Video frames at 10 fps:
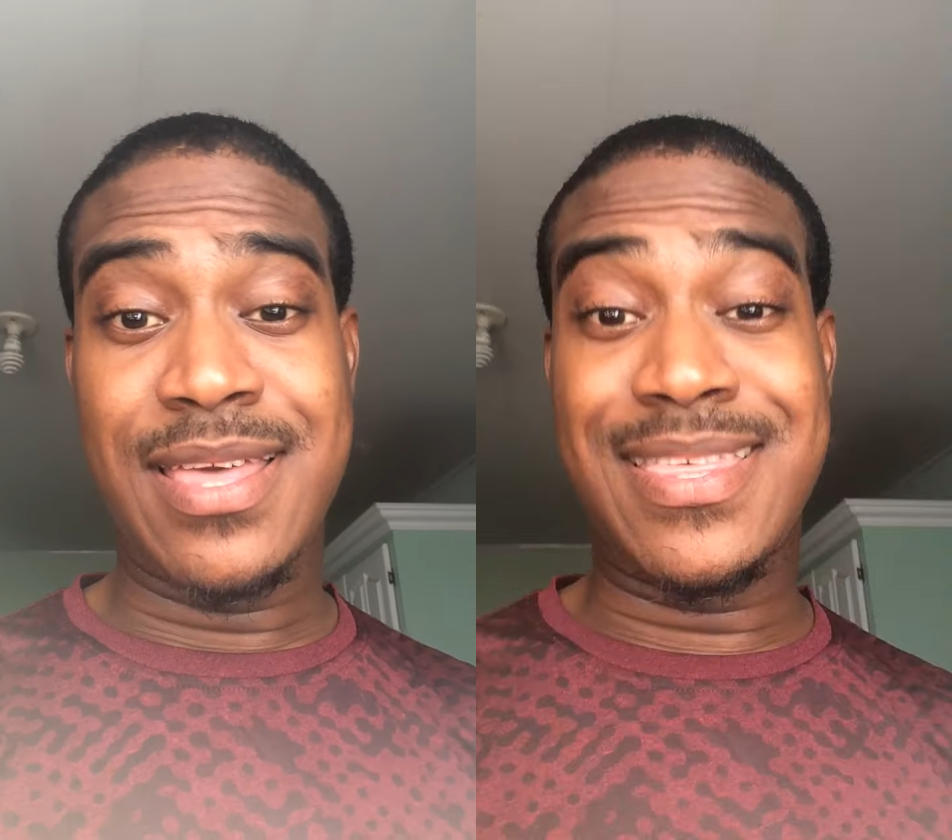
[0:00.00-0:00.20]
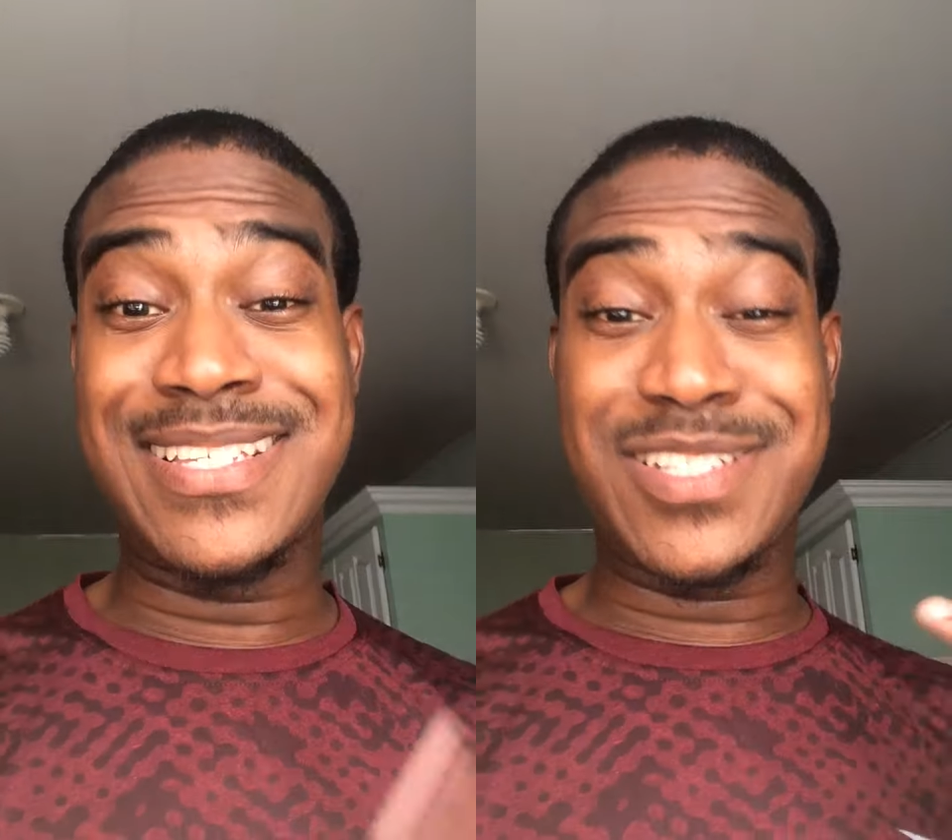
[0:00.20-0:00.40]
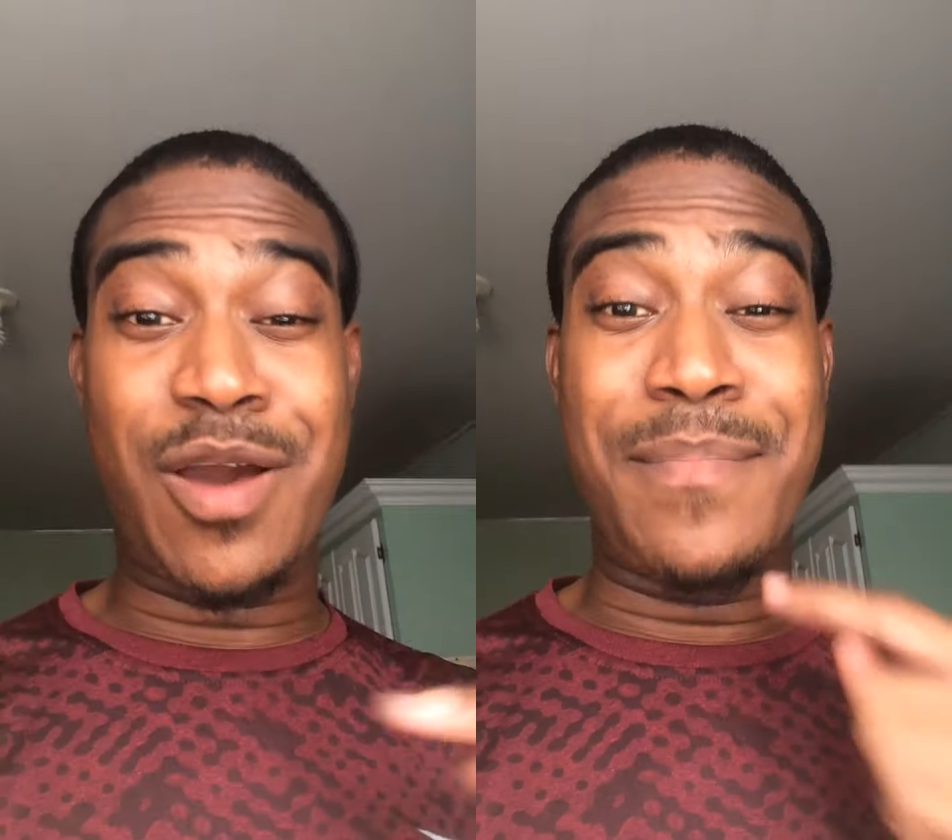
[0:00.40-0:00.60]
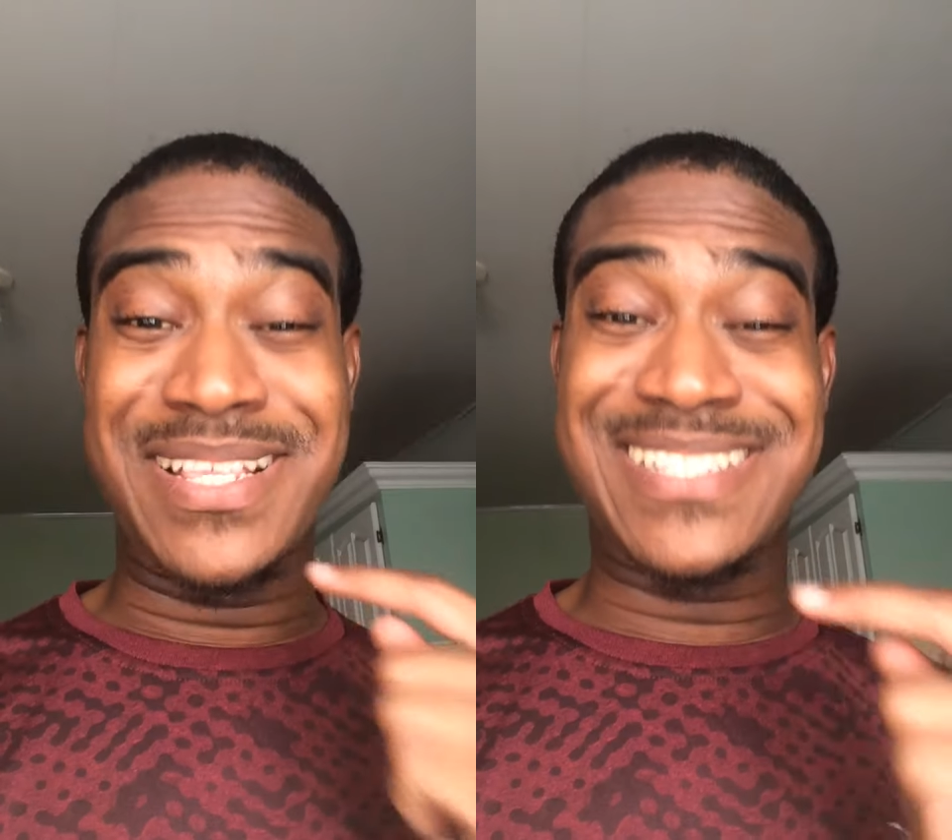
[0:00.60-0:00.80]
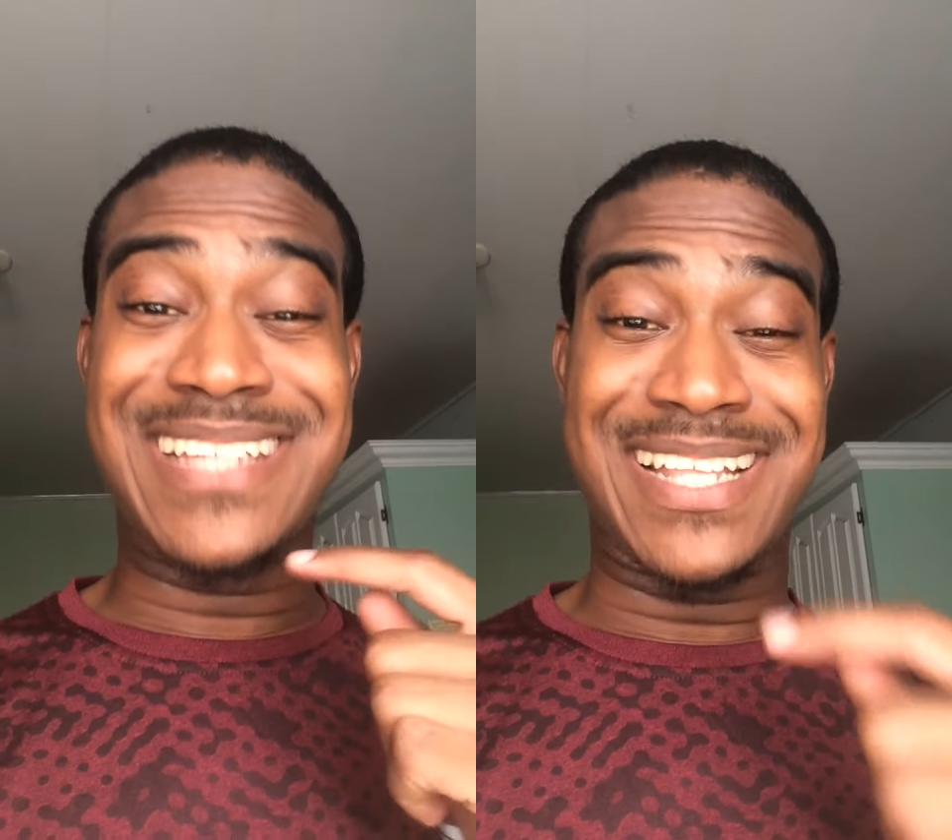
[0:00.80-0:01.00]
this
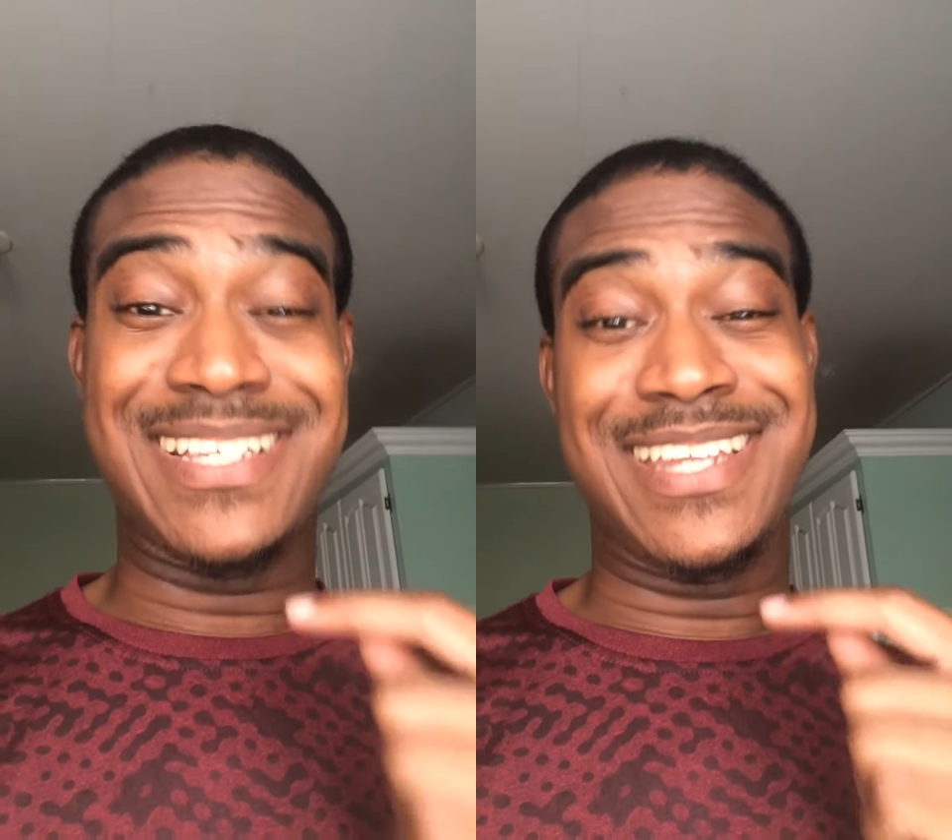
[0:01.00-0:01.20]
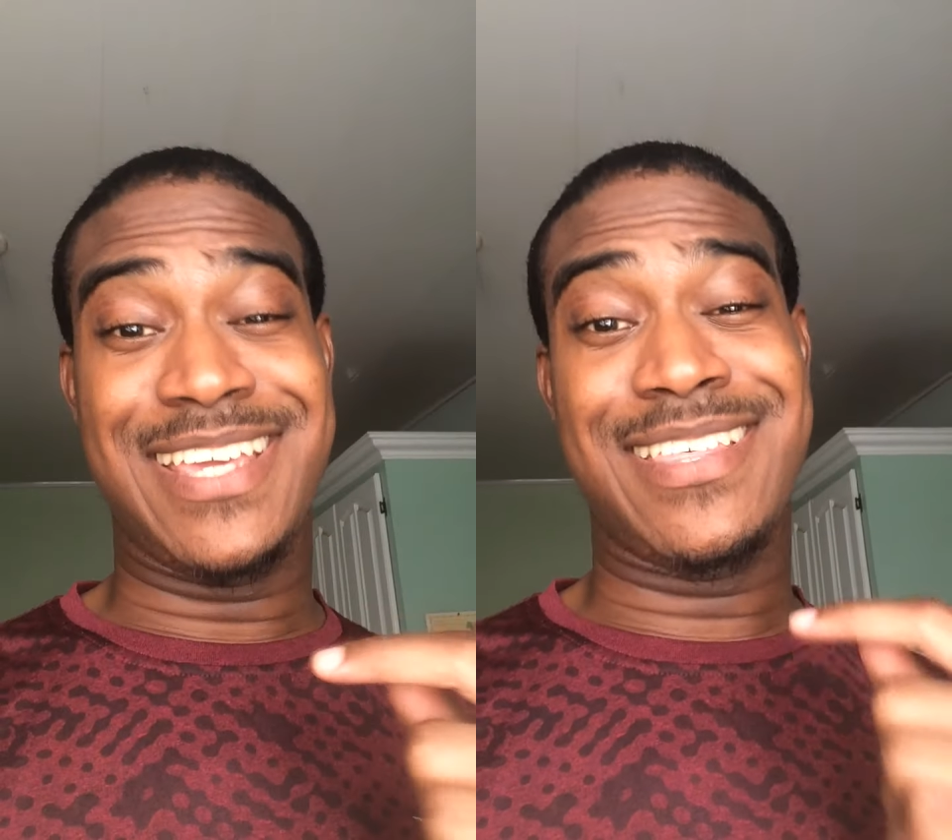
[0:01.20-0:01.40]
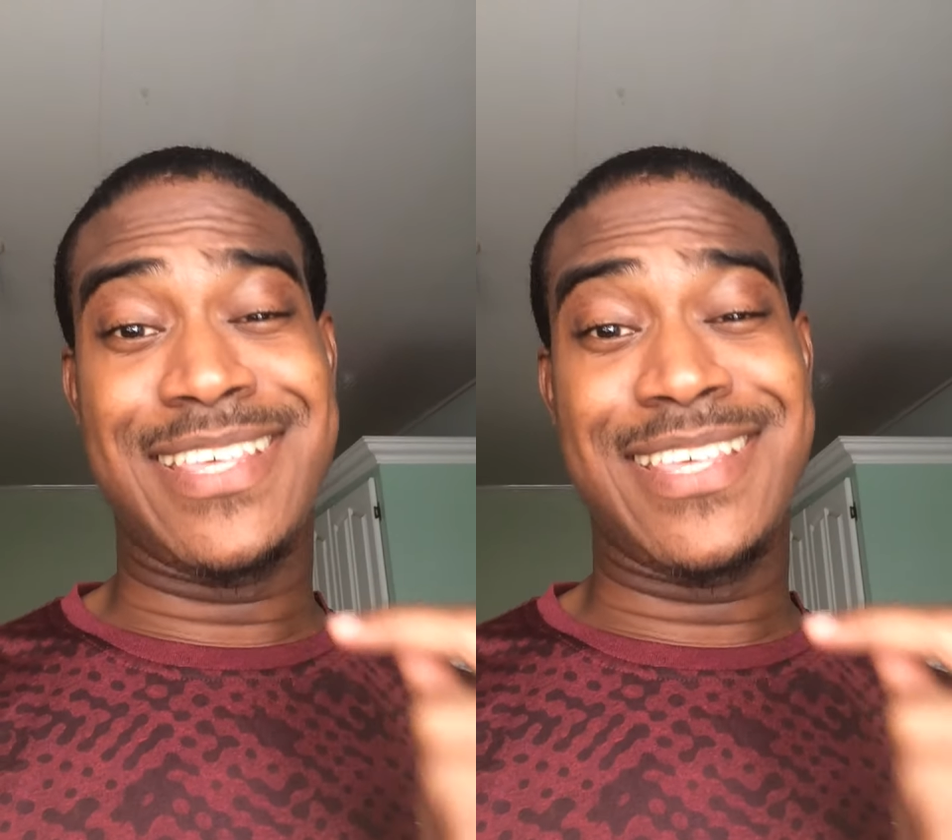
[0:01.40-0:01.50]
coming Saturday,